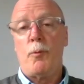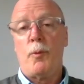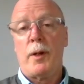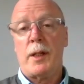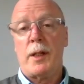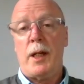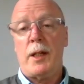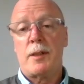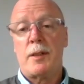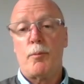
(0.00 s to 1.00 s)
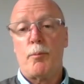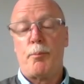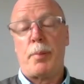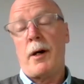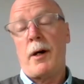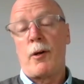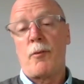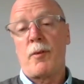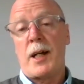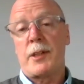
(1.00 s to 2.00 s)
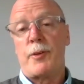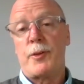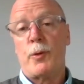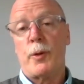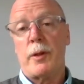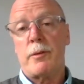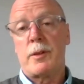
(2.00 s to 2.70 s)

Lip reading: were the buyer of last resort.